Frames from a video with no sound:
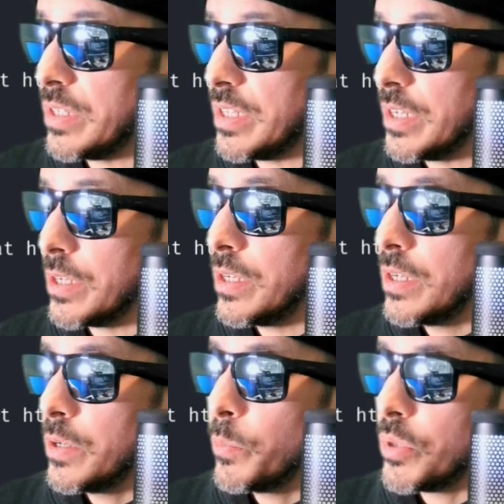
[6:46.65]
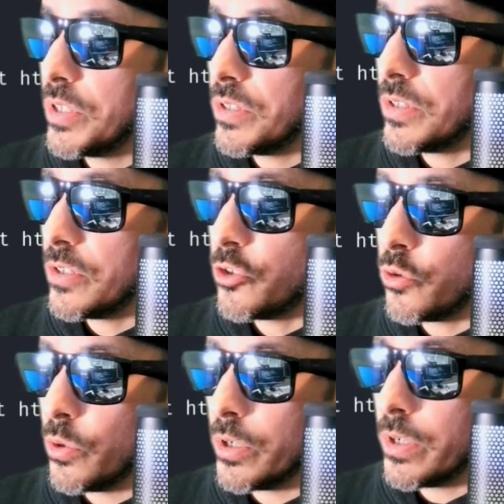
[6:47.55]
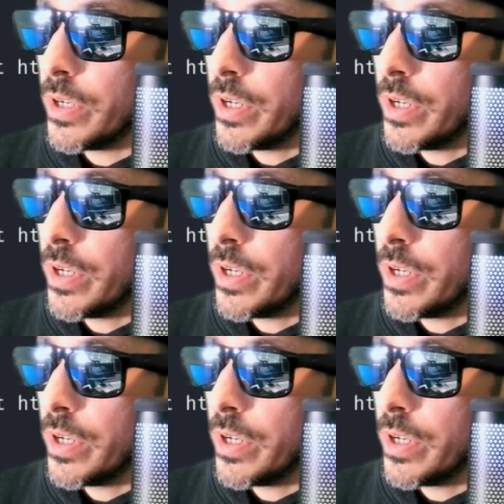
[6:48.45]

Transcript: dig plus short